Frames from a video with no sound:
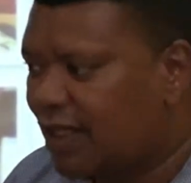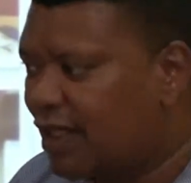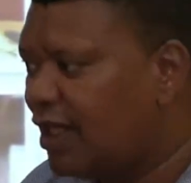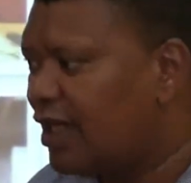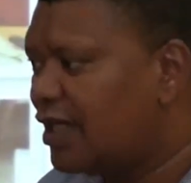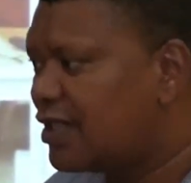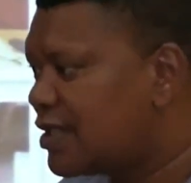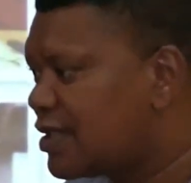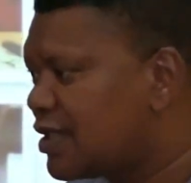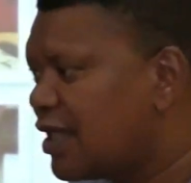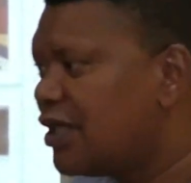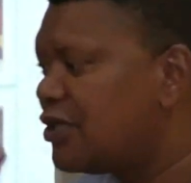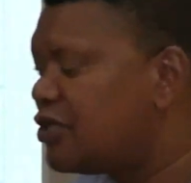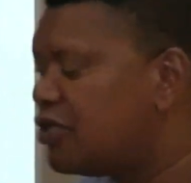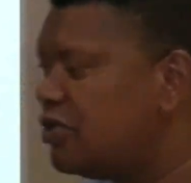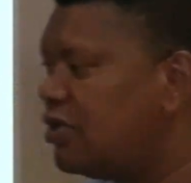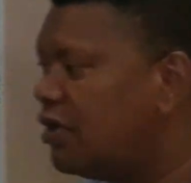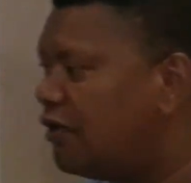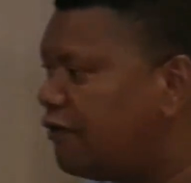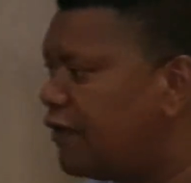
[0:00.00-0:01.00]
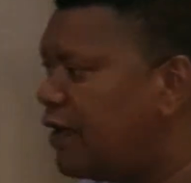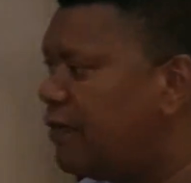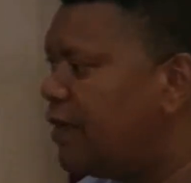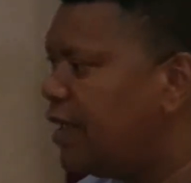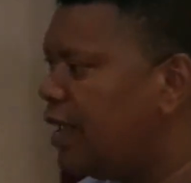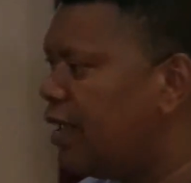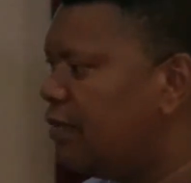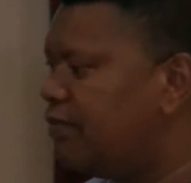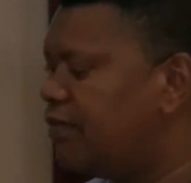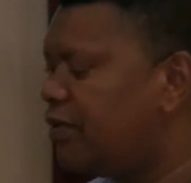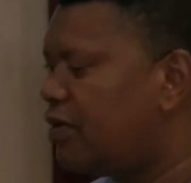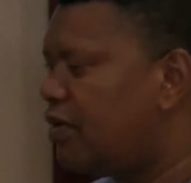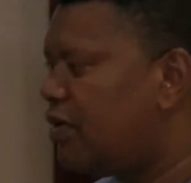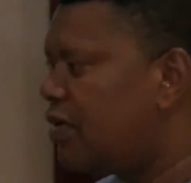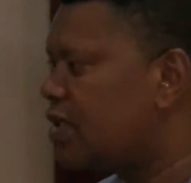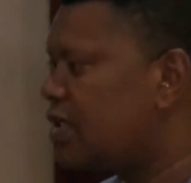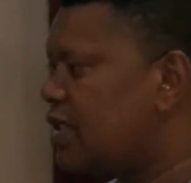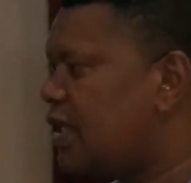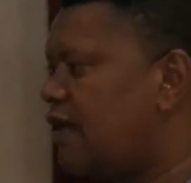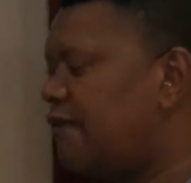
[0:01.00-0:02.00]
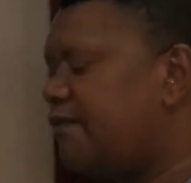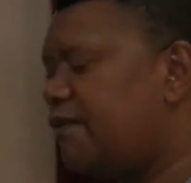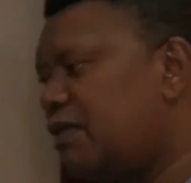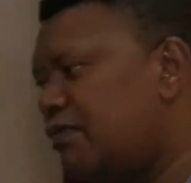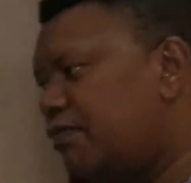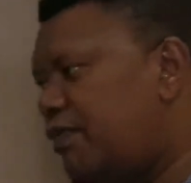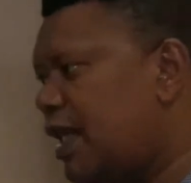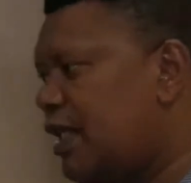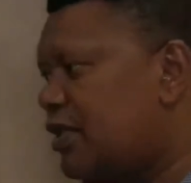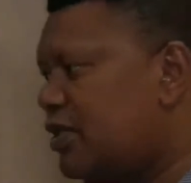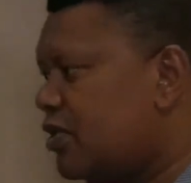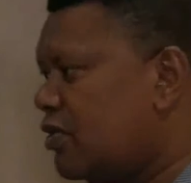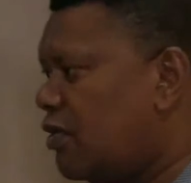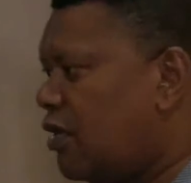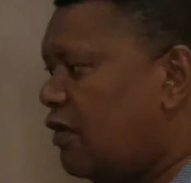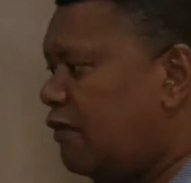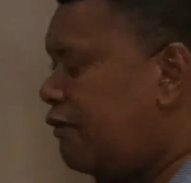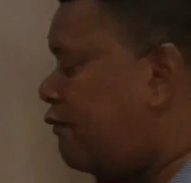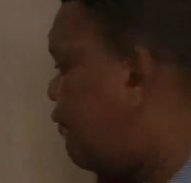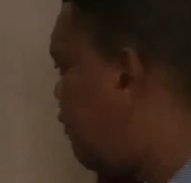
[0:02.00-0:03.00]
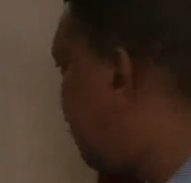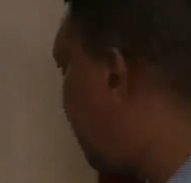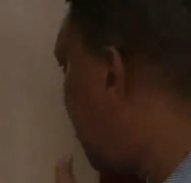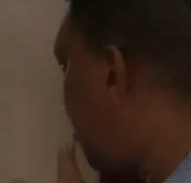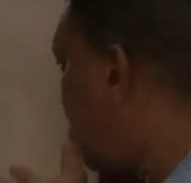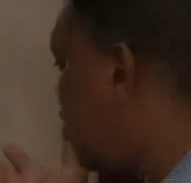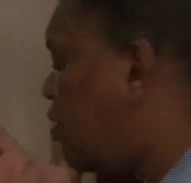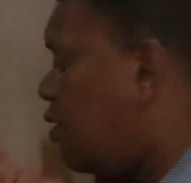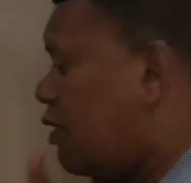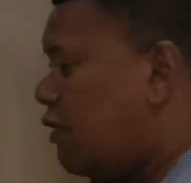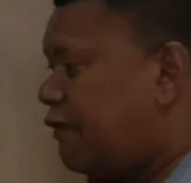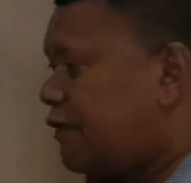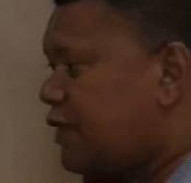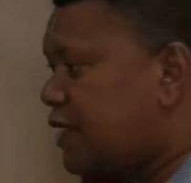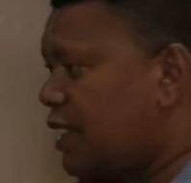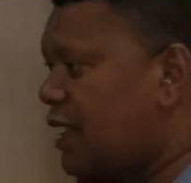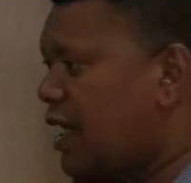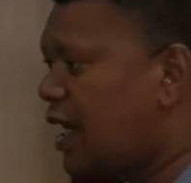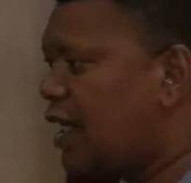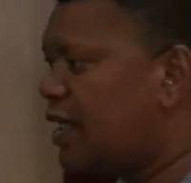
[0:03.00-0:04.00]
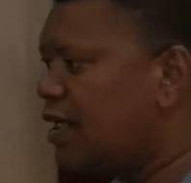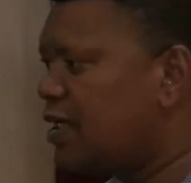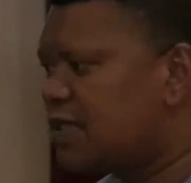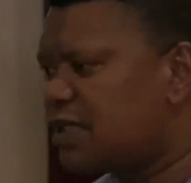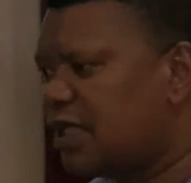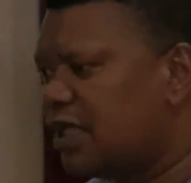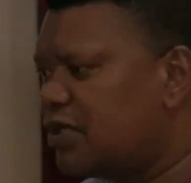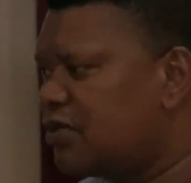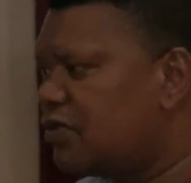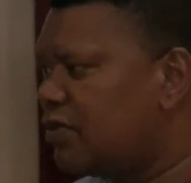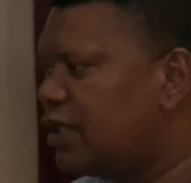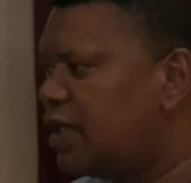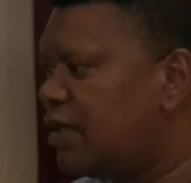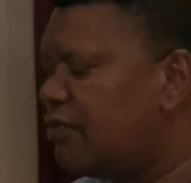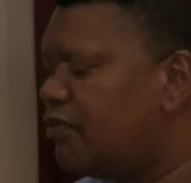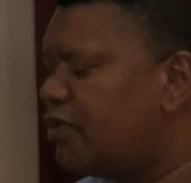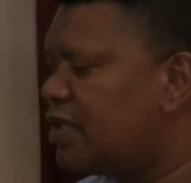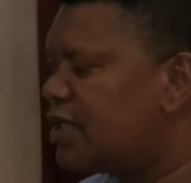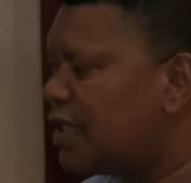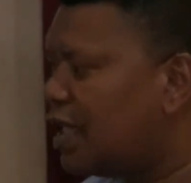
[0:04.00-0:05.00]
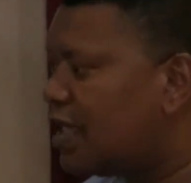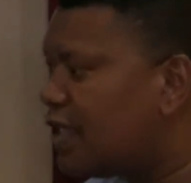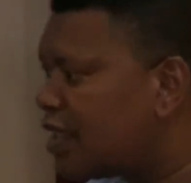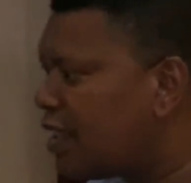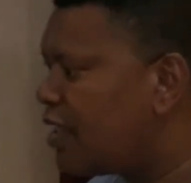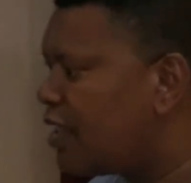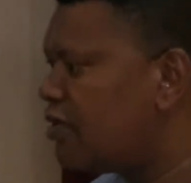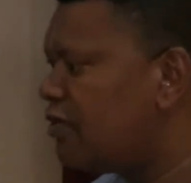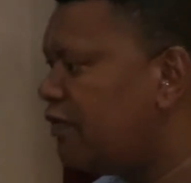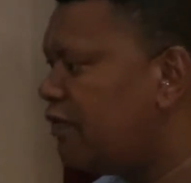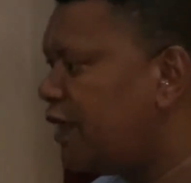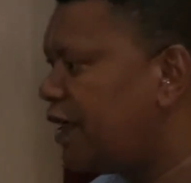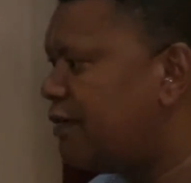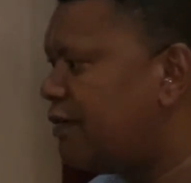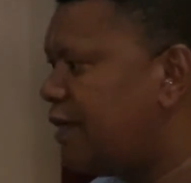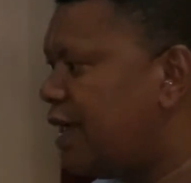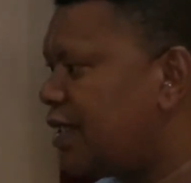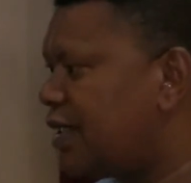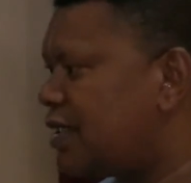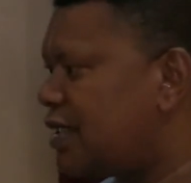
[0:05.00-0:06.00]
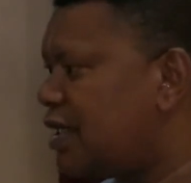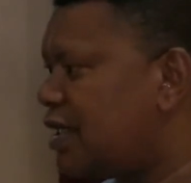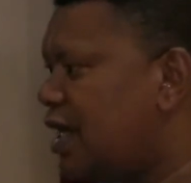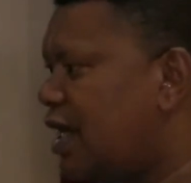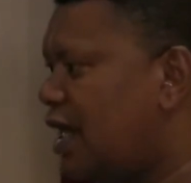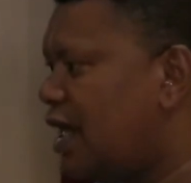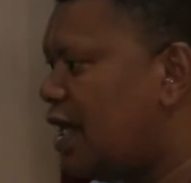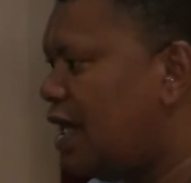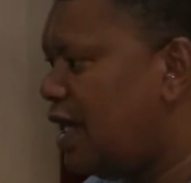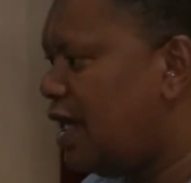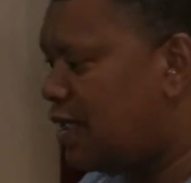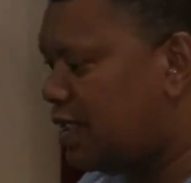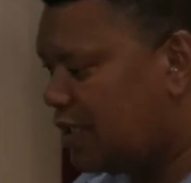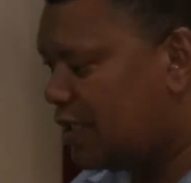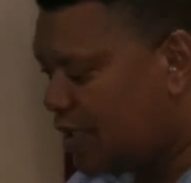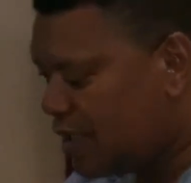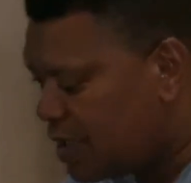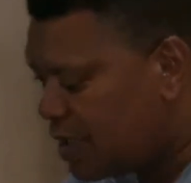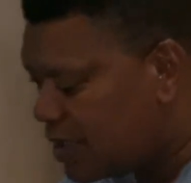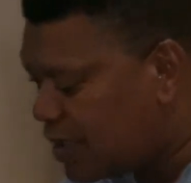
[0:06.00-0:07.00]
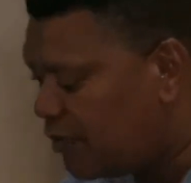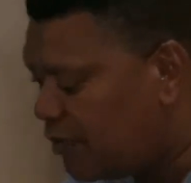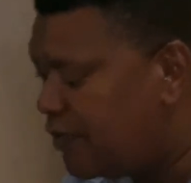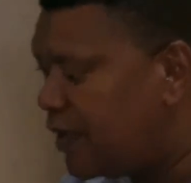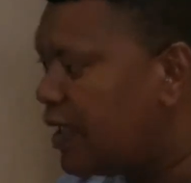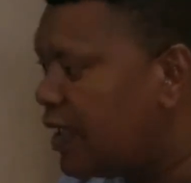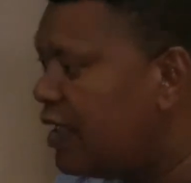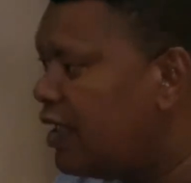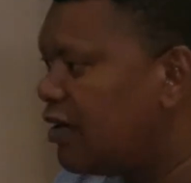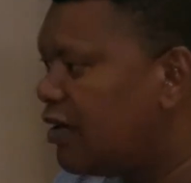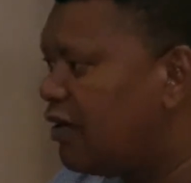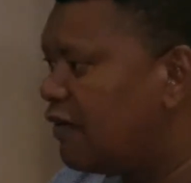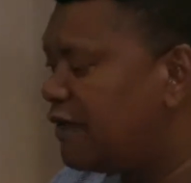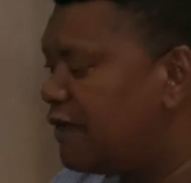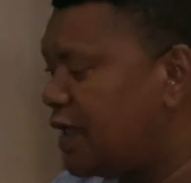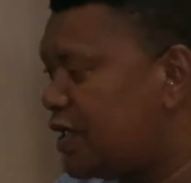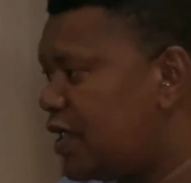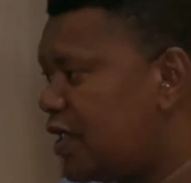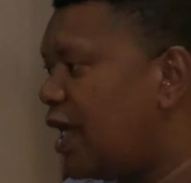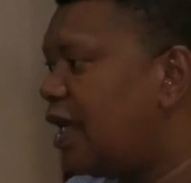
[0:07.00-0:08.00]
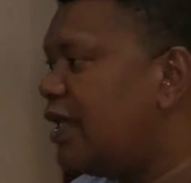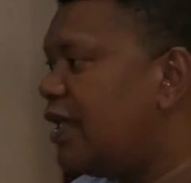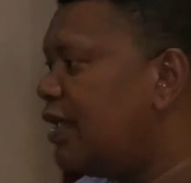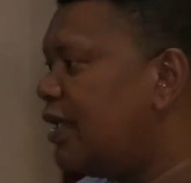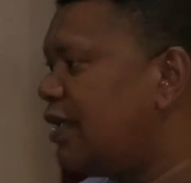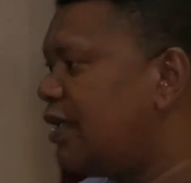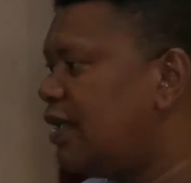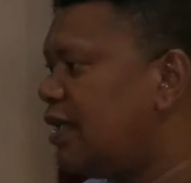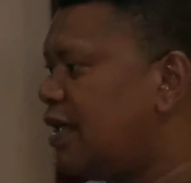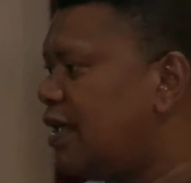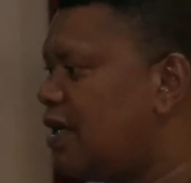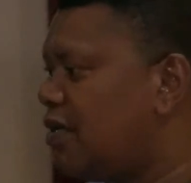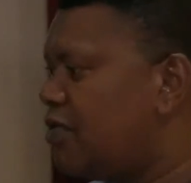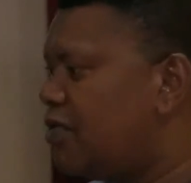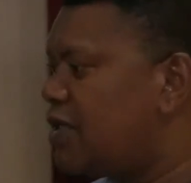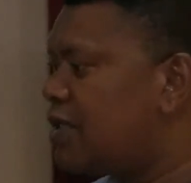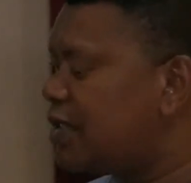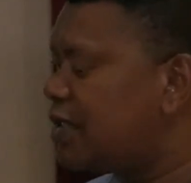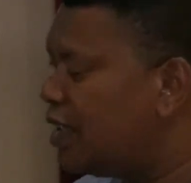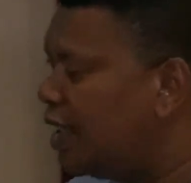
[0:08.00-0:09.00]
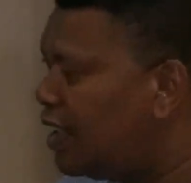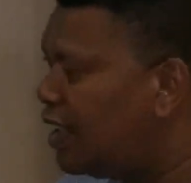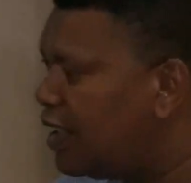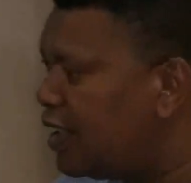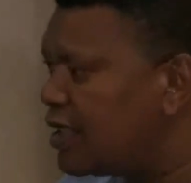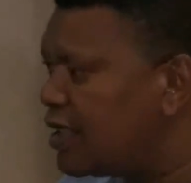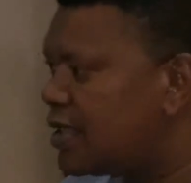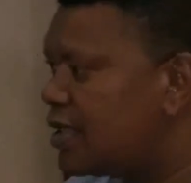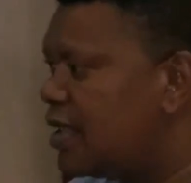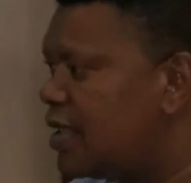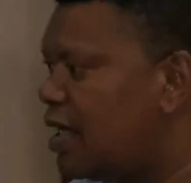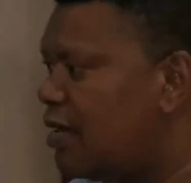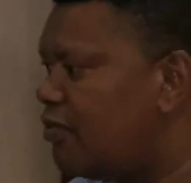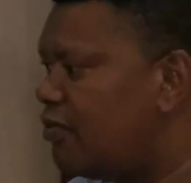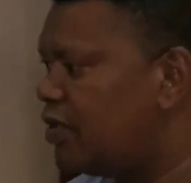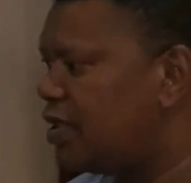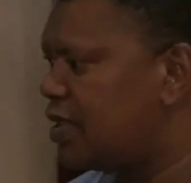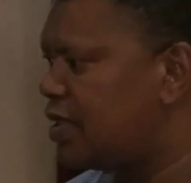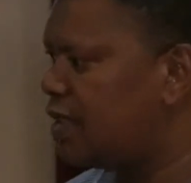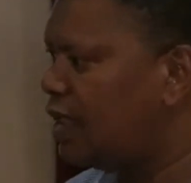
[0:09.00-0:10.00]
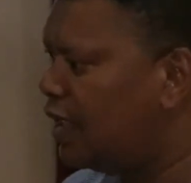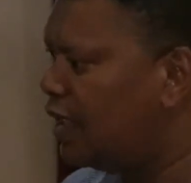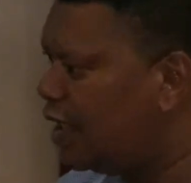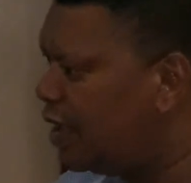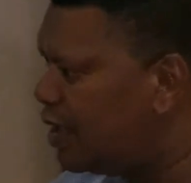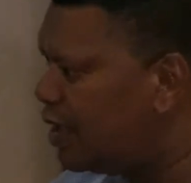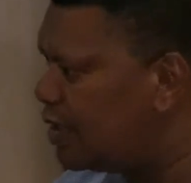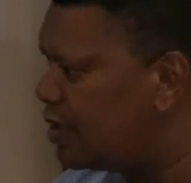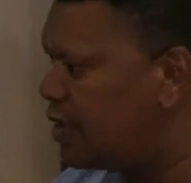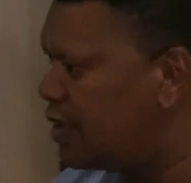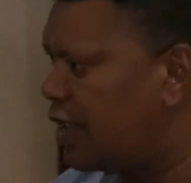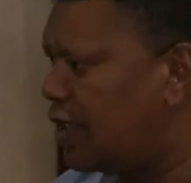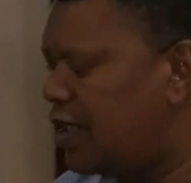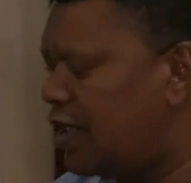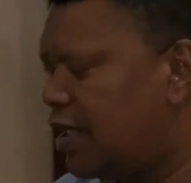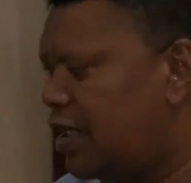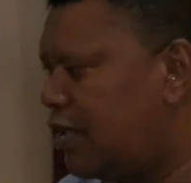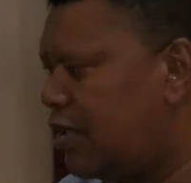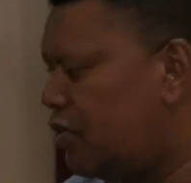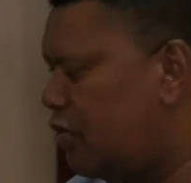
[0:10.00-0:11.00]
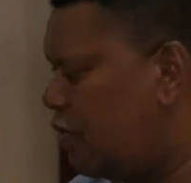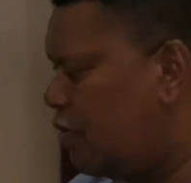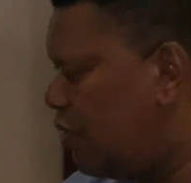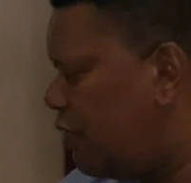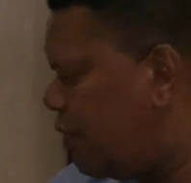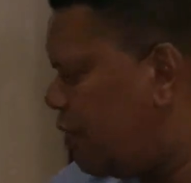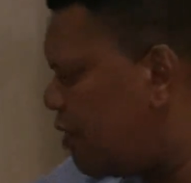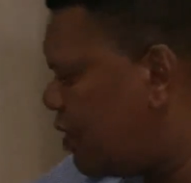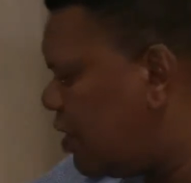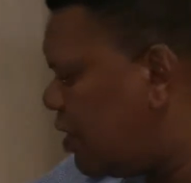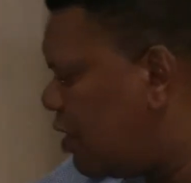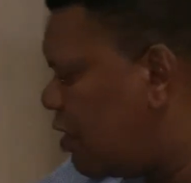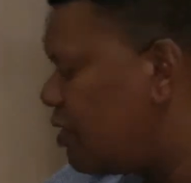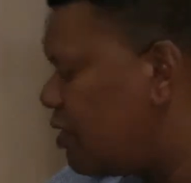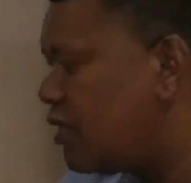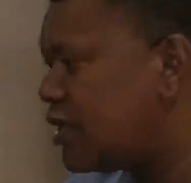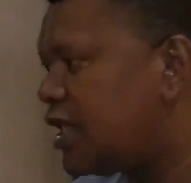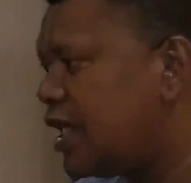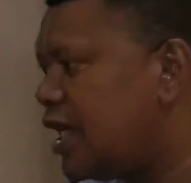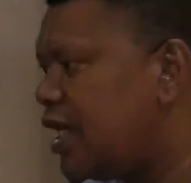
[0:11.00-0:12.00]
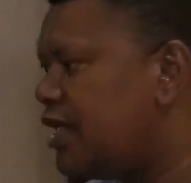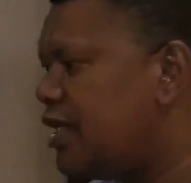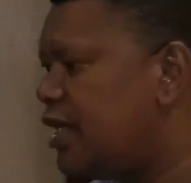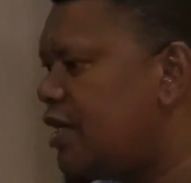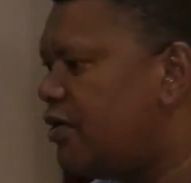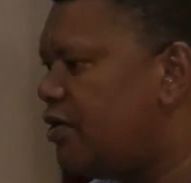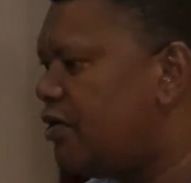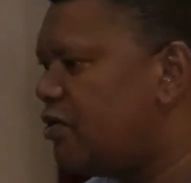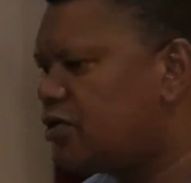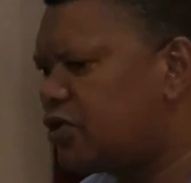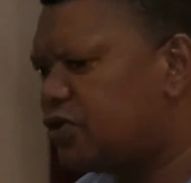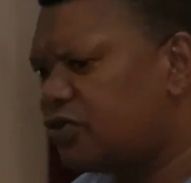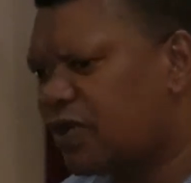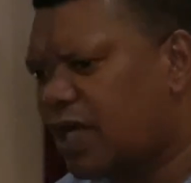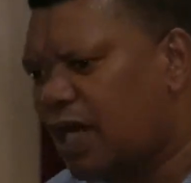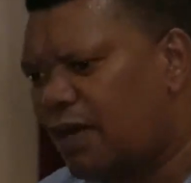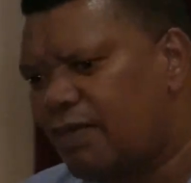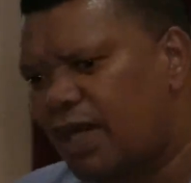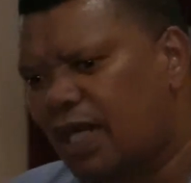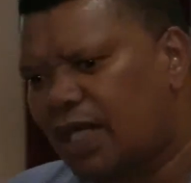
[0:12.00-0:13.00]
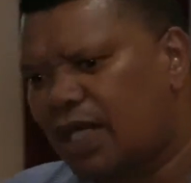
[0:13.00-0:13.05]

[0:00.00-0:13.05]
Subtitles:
Gret, say to your family, because they've been part of Cingani, say to them, we say thank you very much, and this is the beginning of the journey. We still need them, we still need the 10-year-old to come